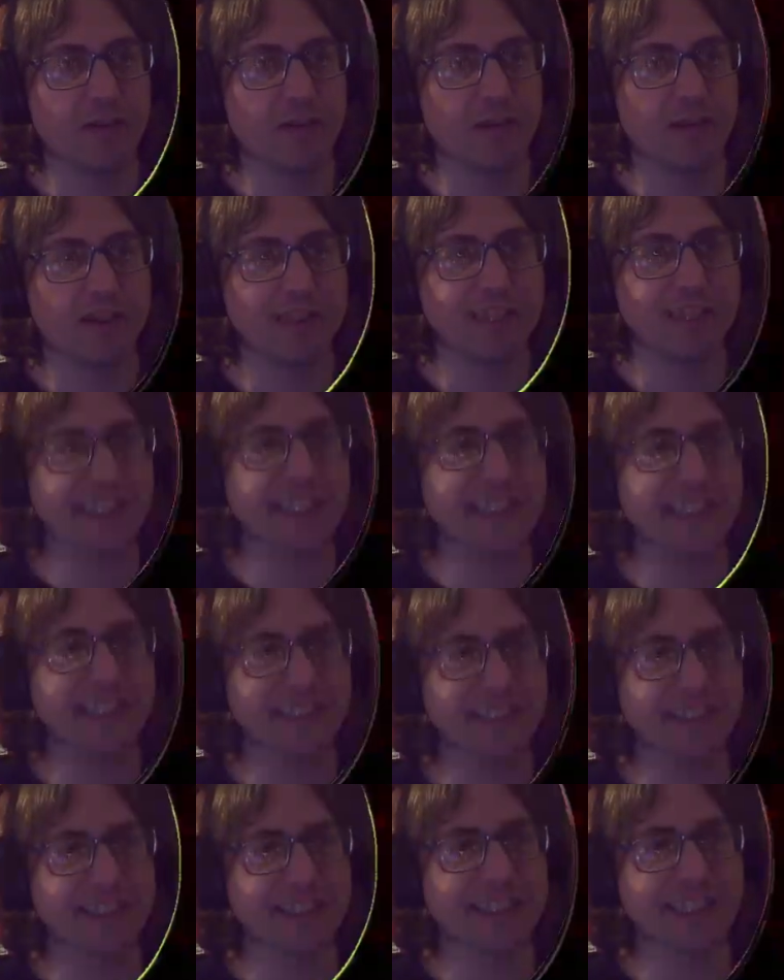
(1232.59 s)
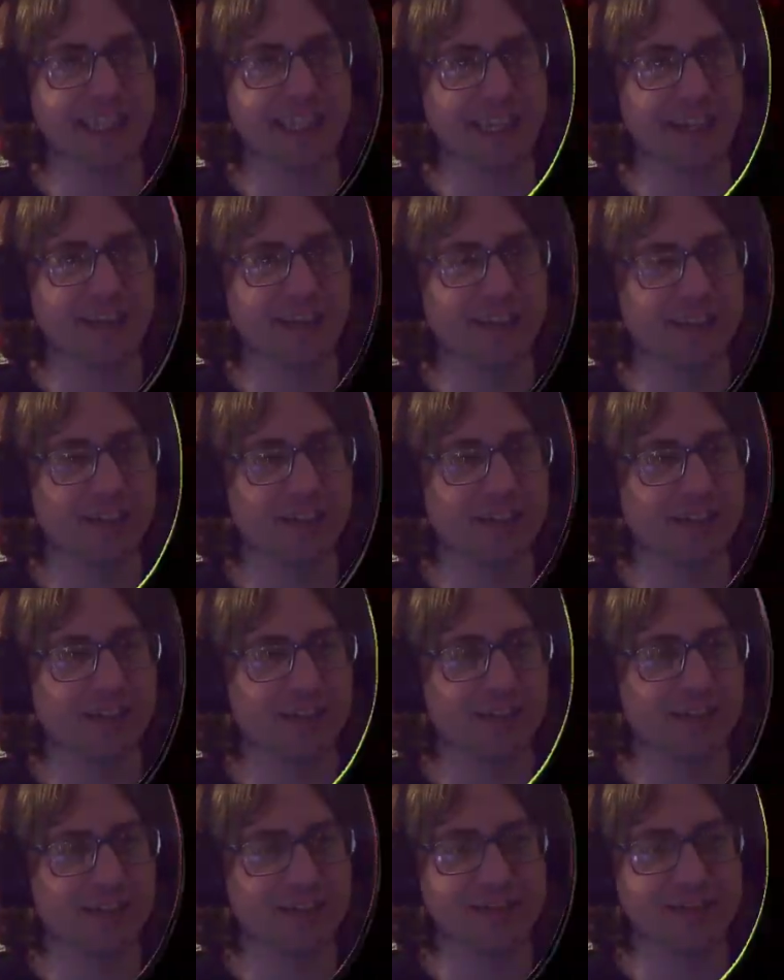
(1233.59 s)
Consistency.
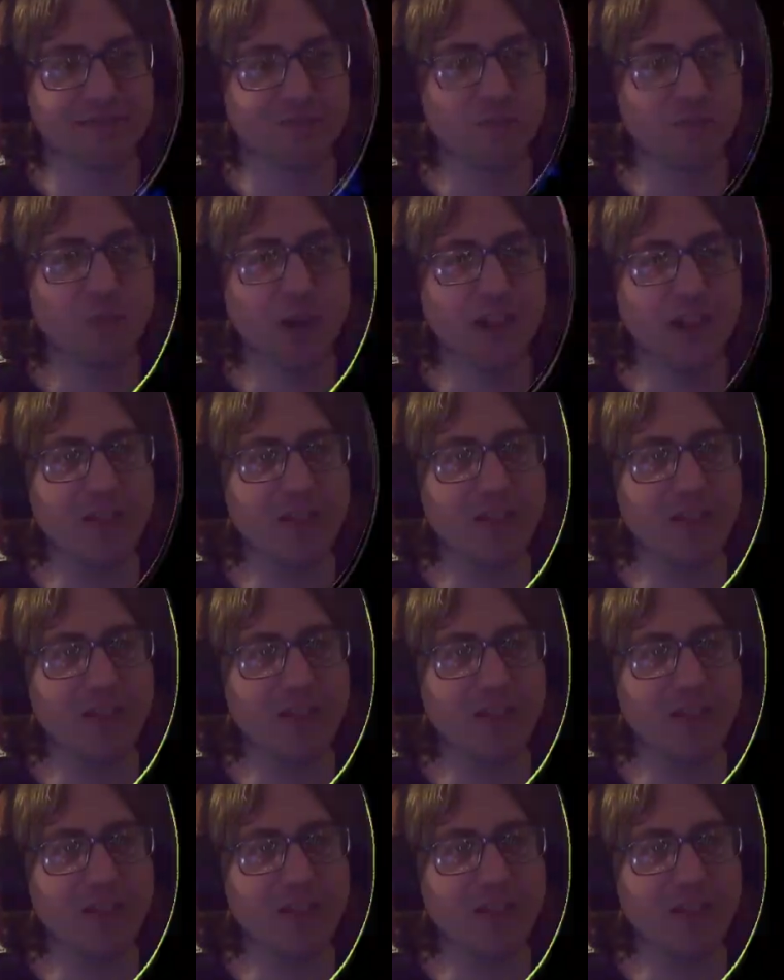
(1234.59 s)
Will